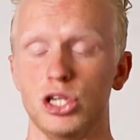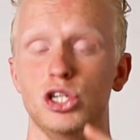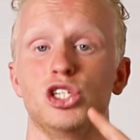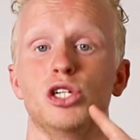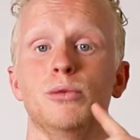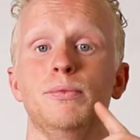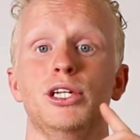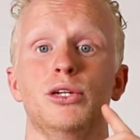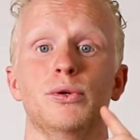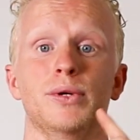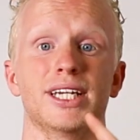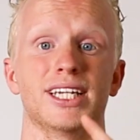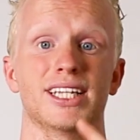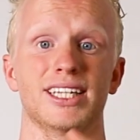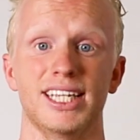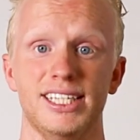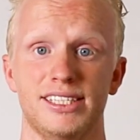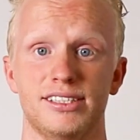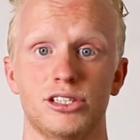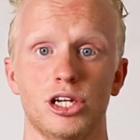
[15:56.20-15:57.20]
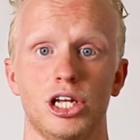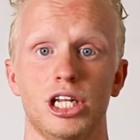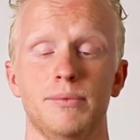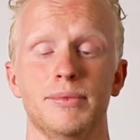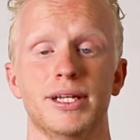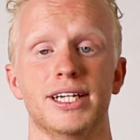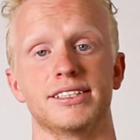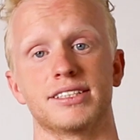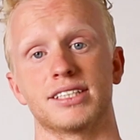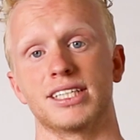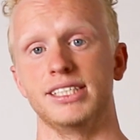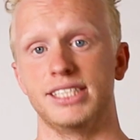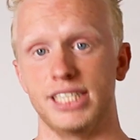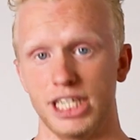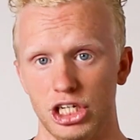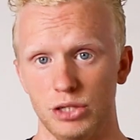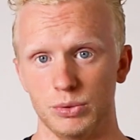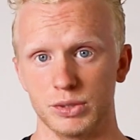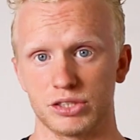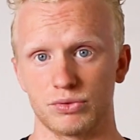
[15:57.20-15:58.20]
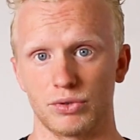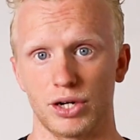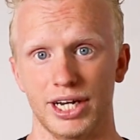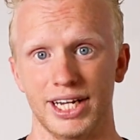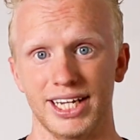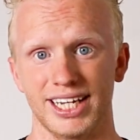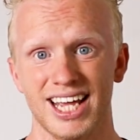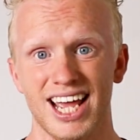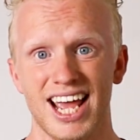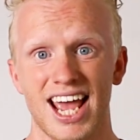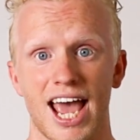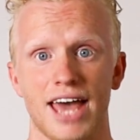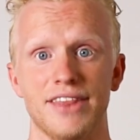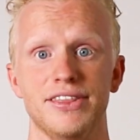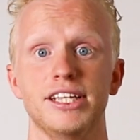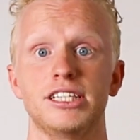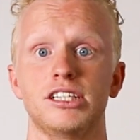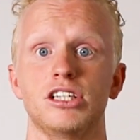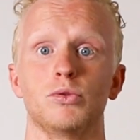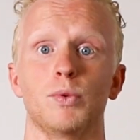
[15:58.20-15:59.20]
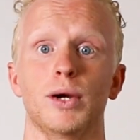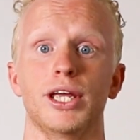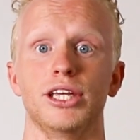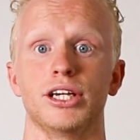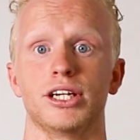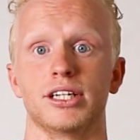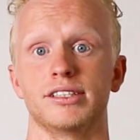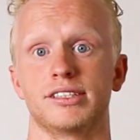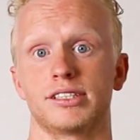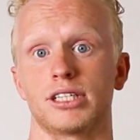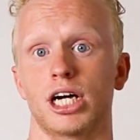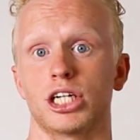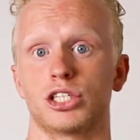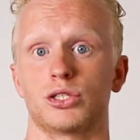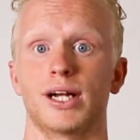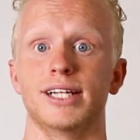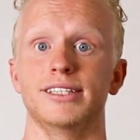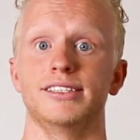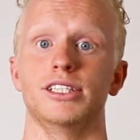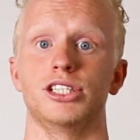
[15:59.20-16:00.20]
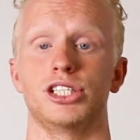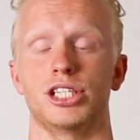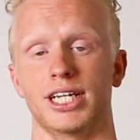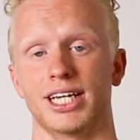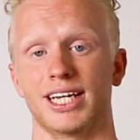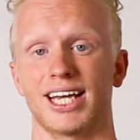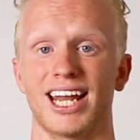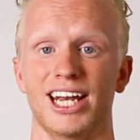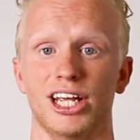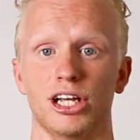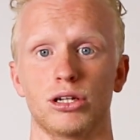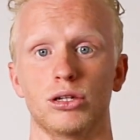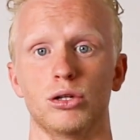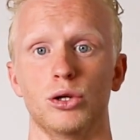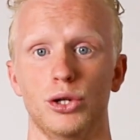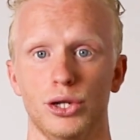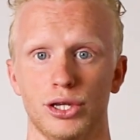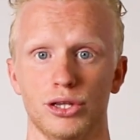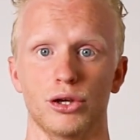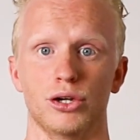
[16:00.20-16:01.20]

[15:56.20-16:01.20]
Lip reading: you should be doing at least 30 minutes continuous running, and this is where you can start transitioning and including